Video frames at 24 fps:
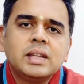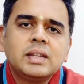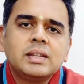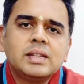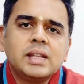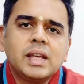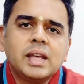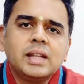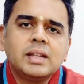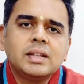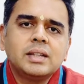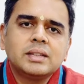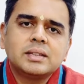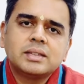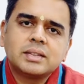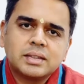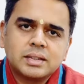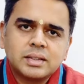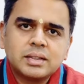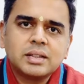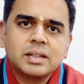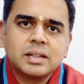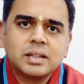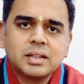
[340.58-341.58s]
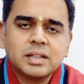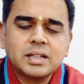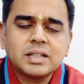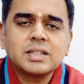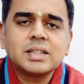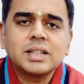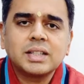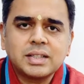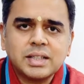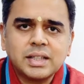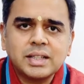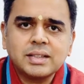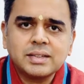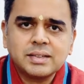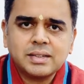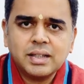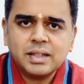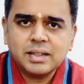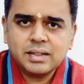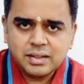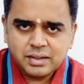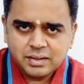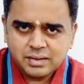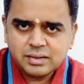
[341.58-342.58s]
Seeing this, Krishna thinks
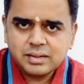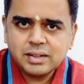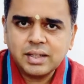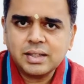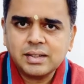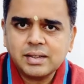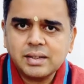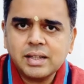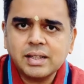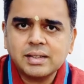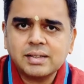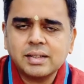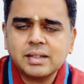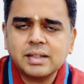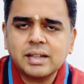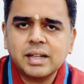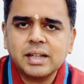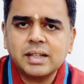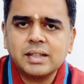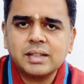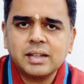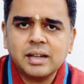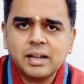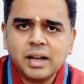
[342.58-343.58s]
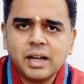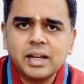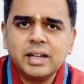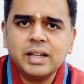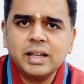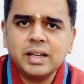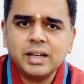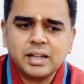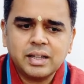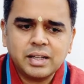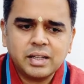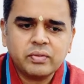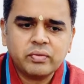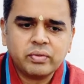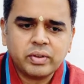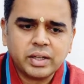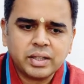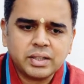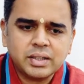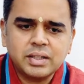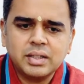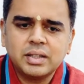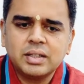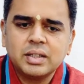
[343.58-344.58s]
that's a great idea. In
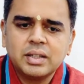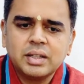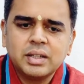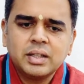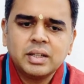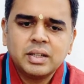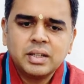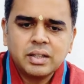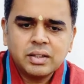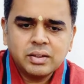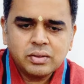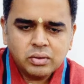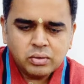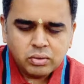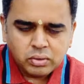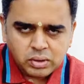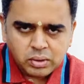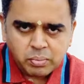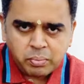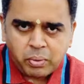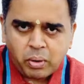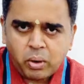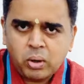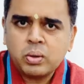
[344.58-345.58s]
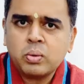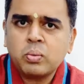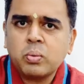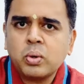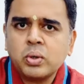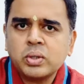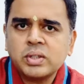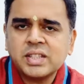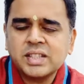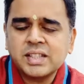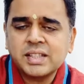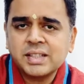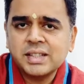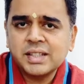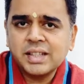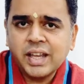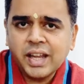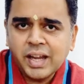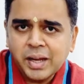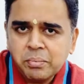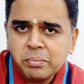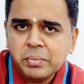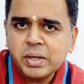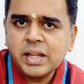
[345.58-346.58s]
fact, though the pot was
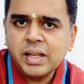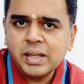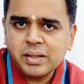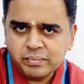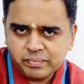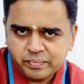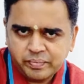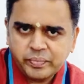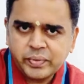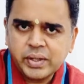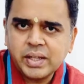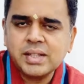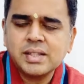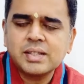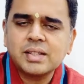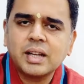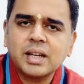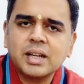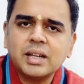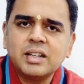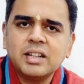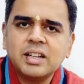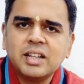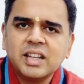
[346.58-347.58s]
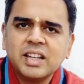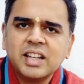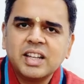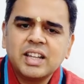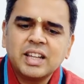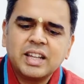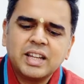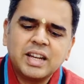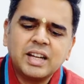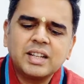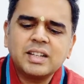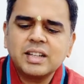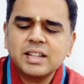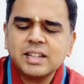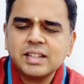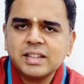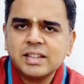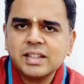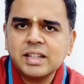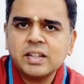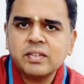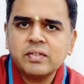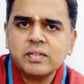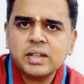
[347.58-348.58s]
empty inside, yet
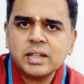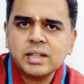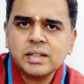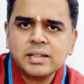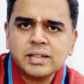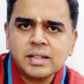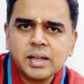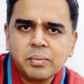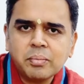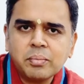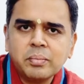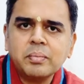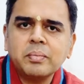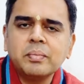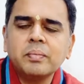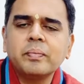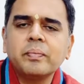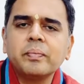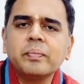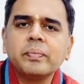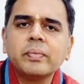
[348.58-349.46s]
there were some